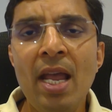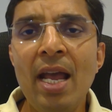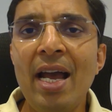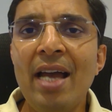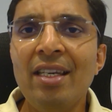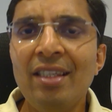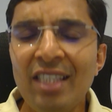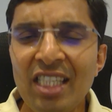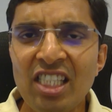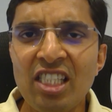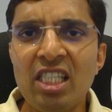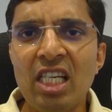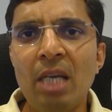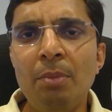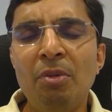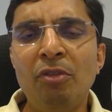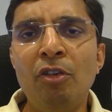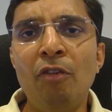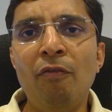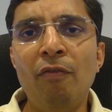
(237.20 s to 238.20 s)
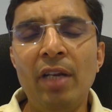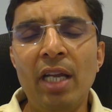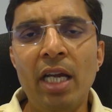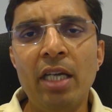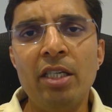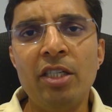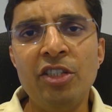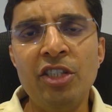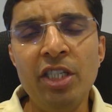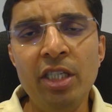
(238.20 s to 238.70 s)
And this type of a
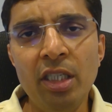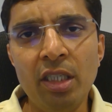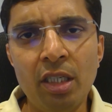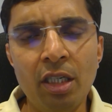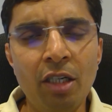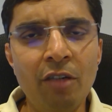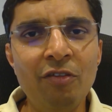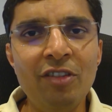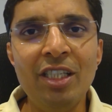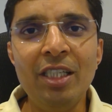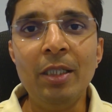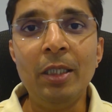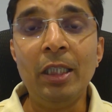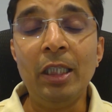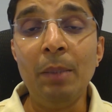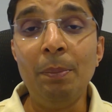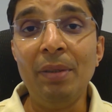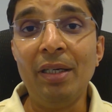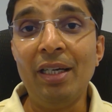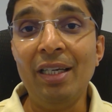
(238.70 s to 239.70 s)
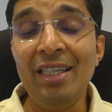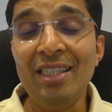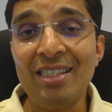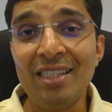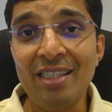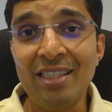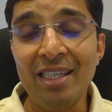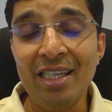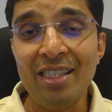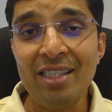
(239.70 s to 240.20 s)
flat yield curve typically
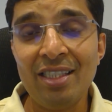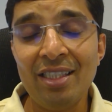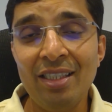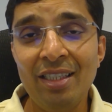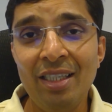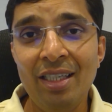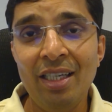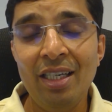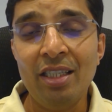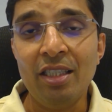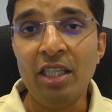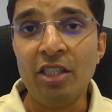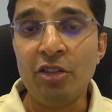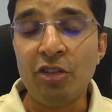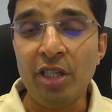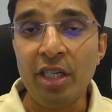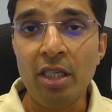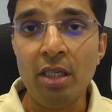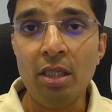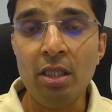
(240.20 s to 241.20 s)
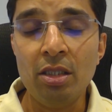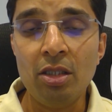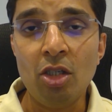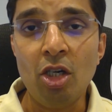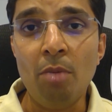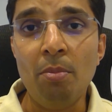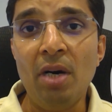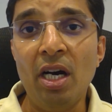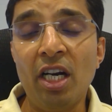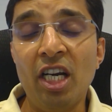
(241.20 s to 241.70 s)
suggests that traders
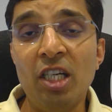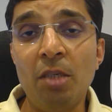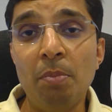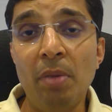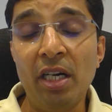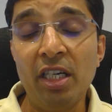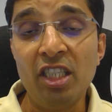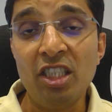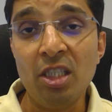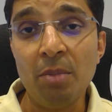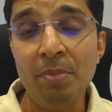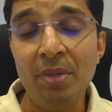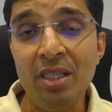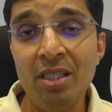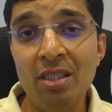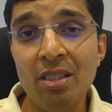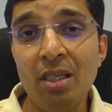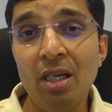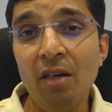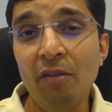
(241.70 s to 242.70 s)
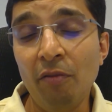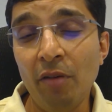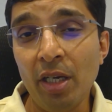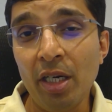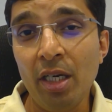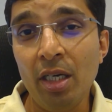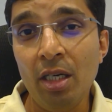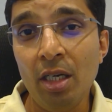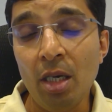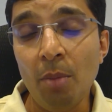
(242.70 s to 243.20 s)
or market participants are worried